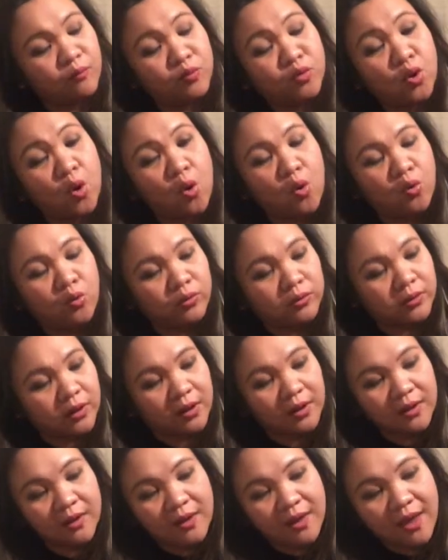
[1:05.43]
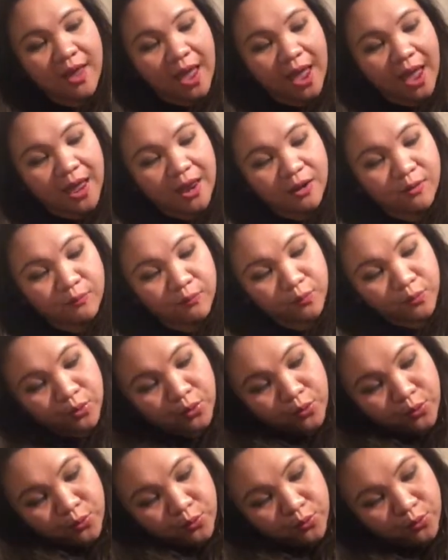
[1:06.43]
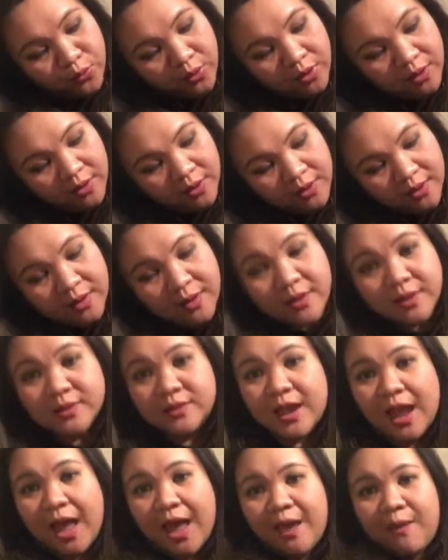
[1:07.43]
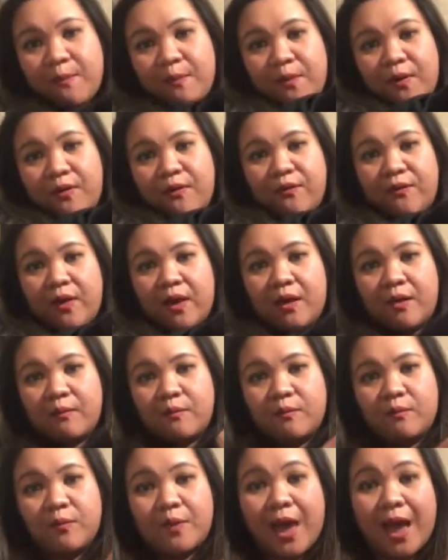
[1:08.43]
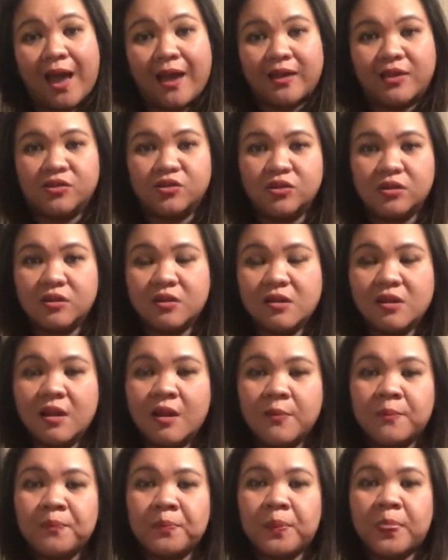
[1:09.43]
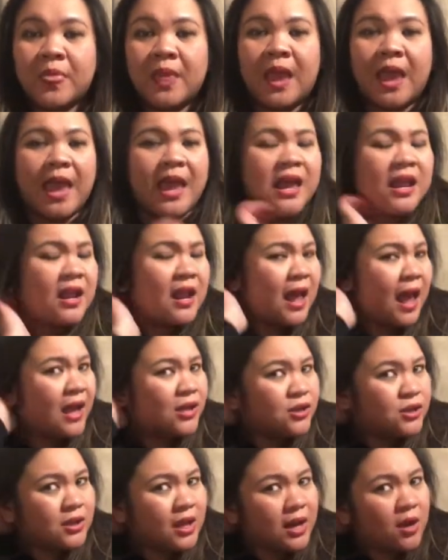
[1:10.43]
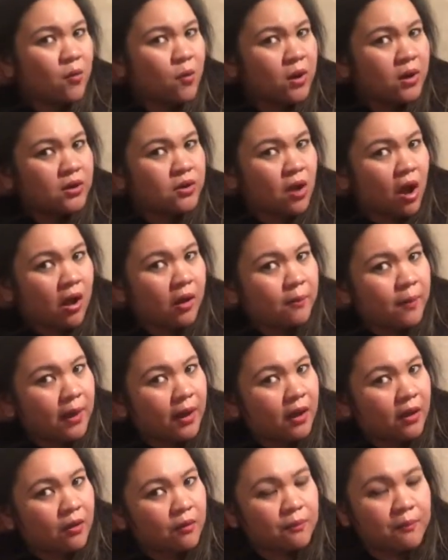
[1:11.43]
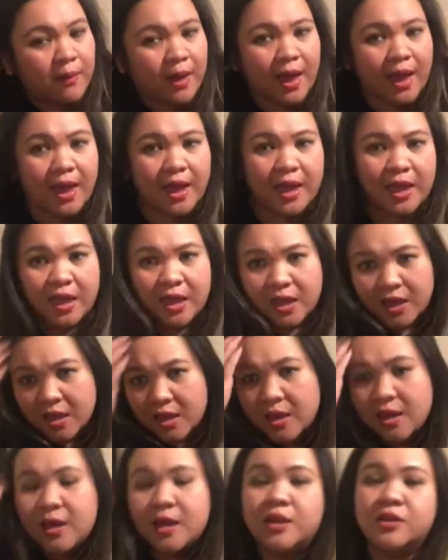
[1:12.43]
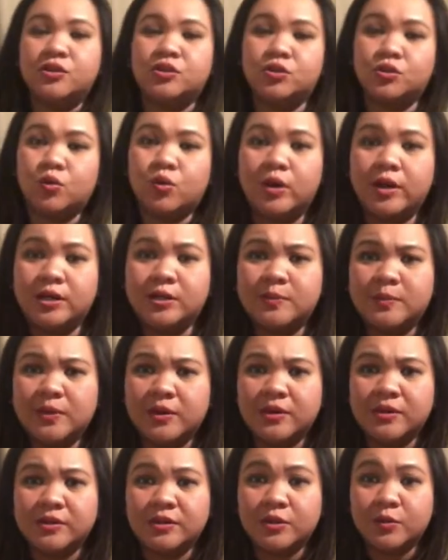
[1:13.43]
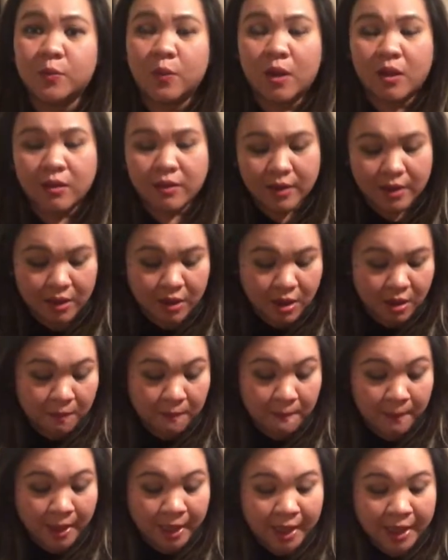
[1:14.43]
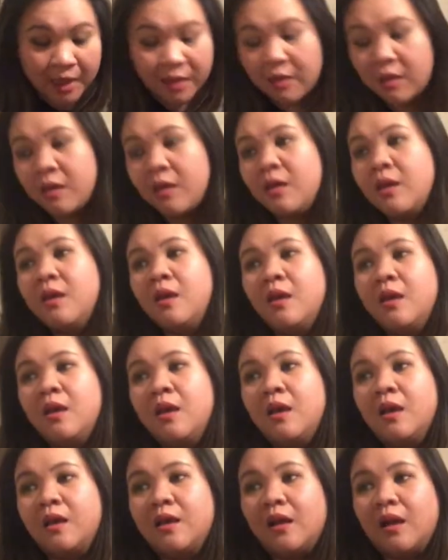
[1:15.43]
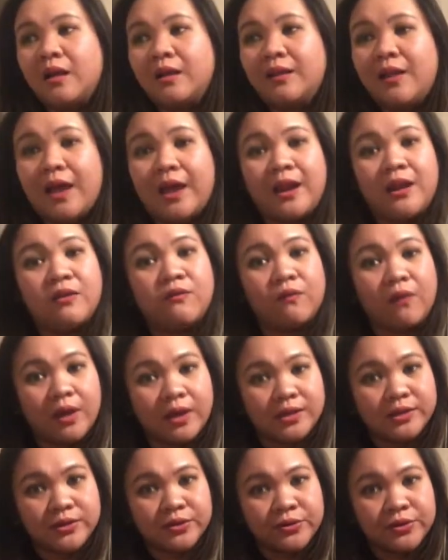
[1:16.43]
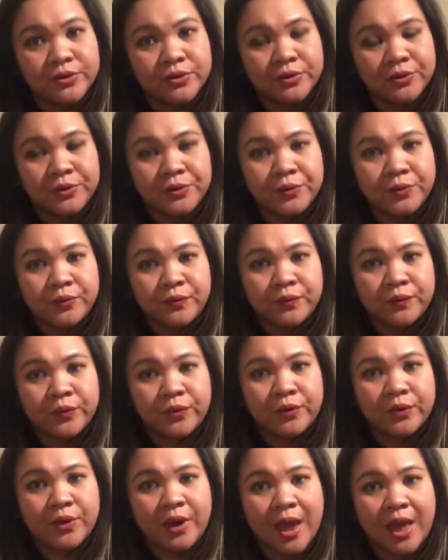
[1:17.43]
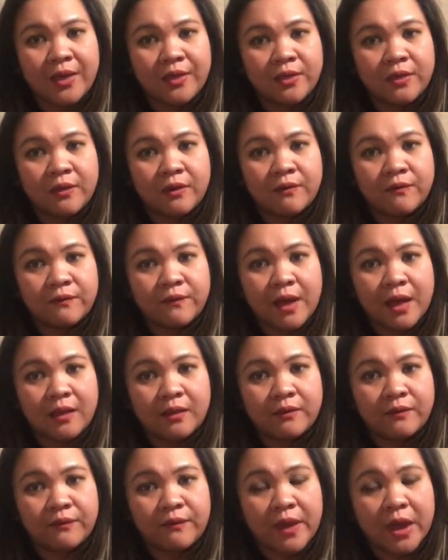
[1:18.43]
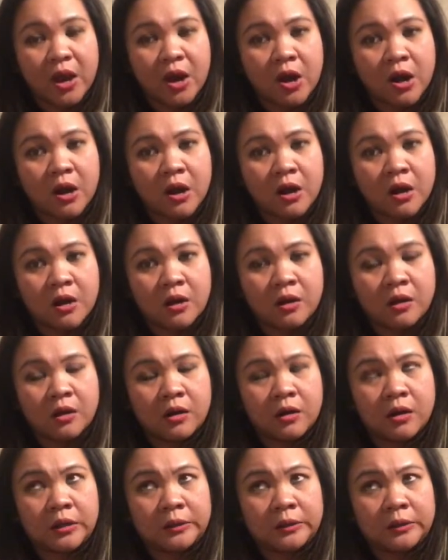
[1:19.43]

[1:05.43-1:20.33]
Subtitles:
gold and blue type of packaging. And I just kind of want to talk about my in-store experience as well. Like, my client advisor over at the Valley Fair